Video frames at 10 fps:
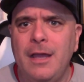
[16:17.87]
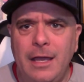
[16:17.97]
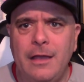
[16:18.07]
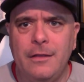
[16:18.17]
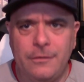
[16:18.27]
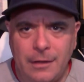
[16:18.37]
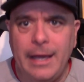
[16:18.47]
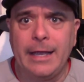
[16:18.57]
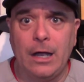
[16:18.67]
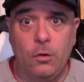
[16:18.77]
is
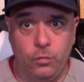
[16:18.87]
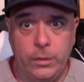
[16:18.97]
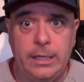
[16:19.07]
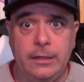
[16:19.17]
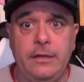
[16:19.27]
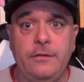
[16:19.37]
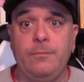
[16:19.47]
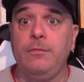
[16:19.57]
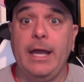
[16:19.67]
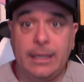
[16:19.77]
like a really
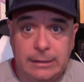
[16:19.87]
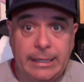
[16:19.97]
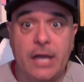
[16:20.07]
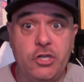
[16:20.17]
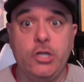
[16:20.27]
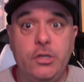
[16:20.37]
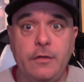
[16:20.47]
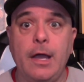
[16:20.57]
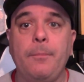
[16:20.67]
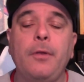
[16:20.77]
legend
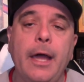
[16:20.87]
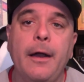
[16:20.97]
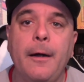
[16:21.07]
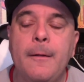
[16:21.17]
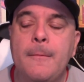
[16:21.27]
type player.